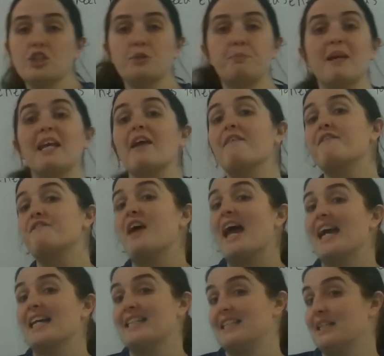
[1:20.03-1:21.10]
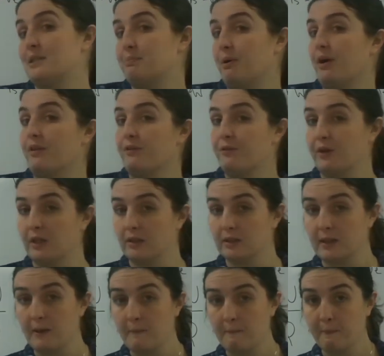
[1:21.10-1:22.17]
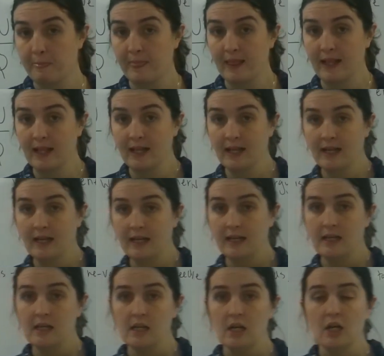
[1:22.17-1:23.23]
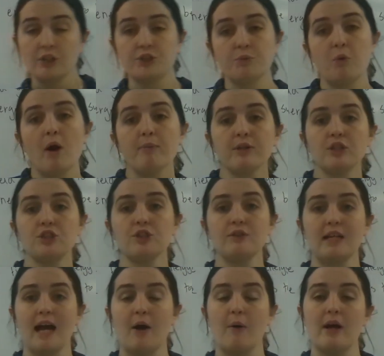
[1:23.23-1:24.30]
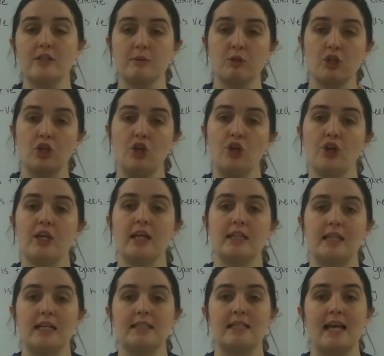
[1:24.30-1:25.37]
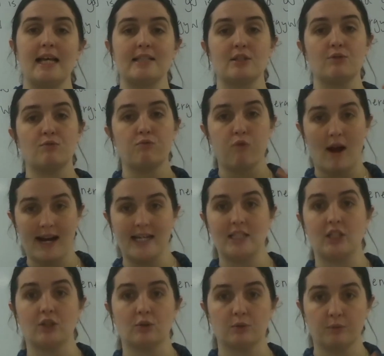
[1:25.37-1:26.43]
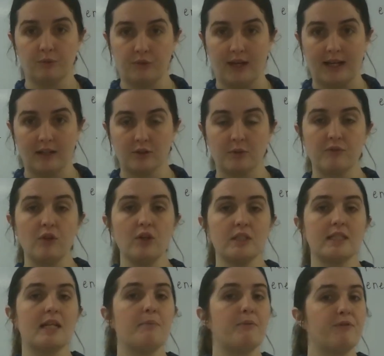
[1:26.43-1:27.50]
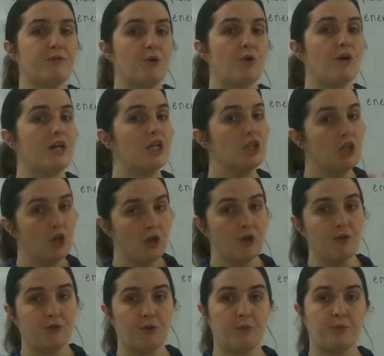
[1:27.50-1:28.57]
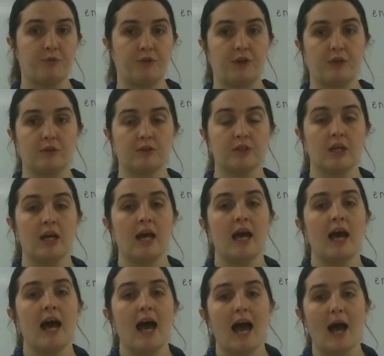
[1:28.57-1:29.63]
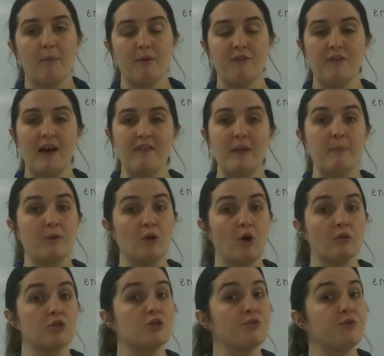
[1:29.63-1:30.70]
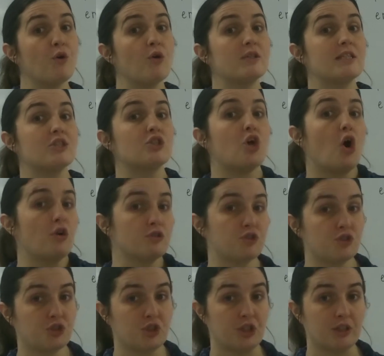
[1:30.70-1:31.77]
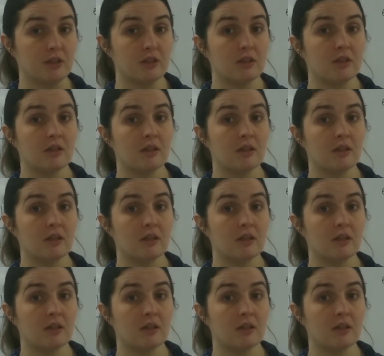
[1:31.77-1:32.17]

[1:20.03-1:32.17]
that's being affected by the field. So what I'm going to do now is I'm going to look at this as a radial thing. So we've looked at it before in a uniform field, and we found that because the force is constant,